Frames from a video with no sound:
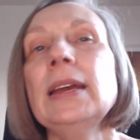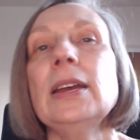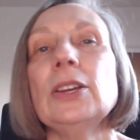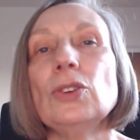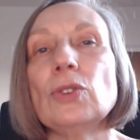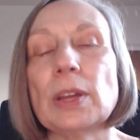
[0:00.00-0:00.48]

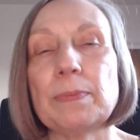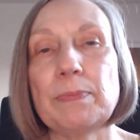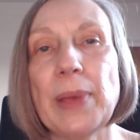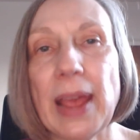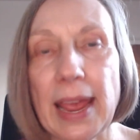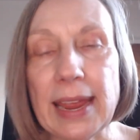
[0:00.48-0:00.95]
you get
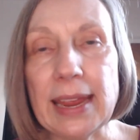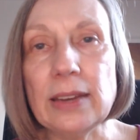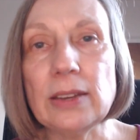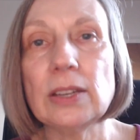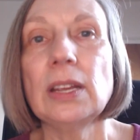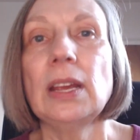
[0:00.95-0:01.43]

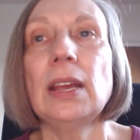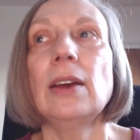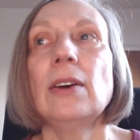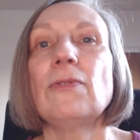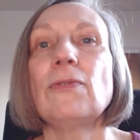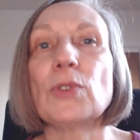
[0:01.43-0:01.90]
paid
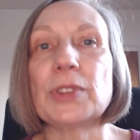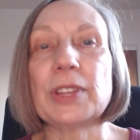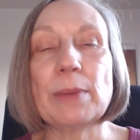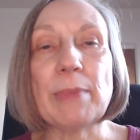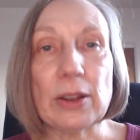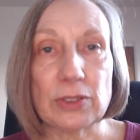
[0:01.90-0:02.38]
for the
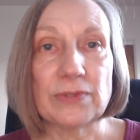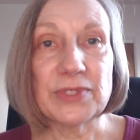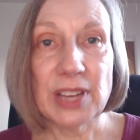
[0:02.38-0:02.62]
amount of